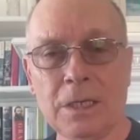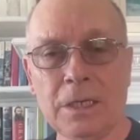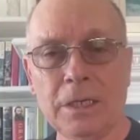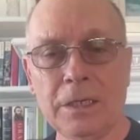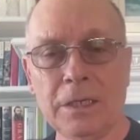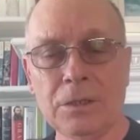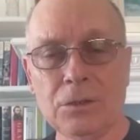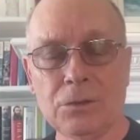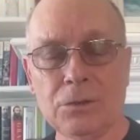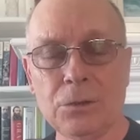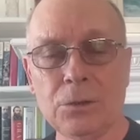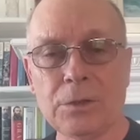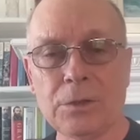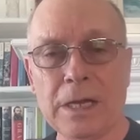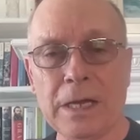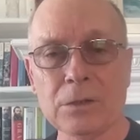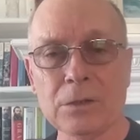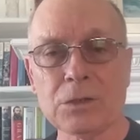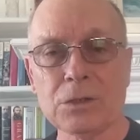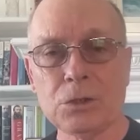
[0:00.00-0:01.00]
In
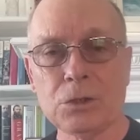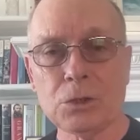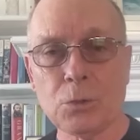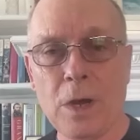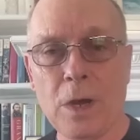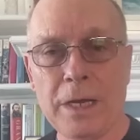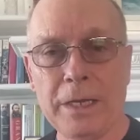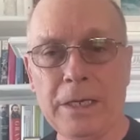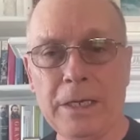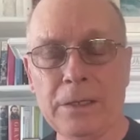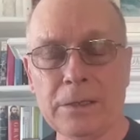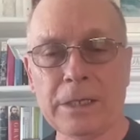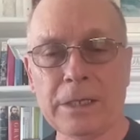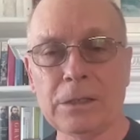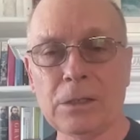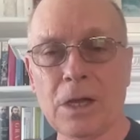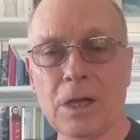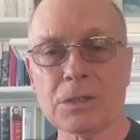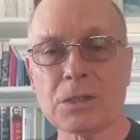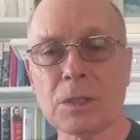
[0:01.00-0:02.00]
2020,
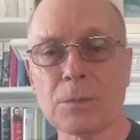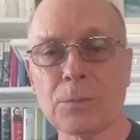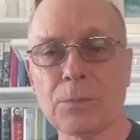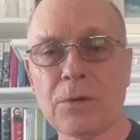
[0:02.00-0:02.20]
they lost the